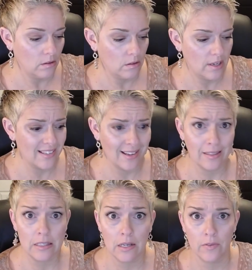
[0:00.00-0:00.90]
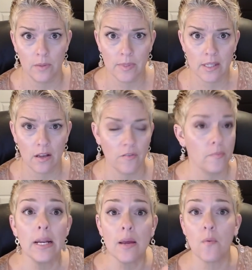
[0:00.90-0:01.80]
He's like the devil himself.
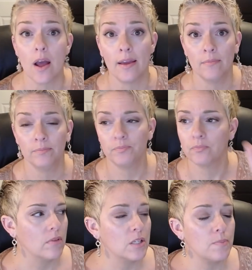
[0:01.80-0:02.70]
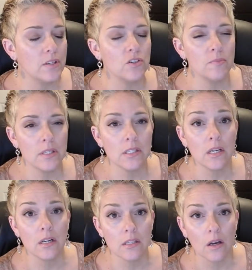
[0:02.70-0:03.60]
But anyway, because Benjamin's
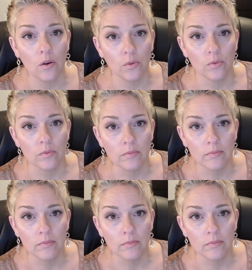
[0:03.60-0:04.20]
done his own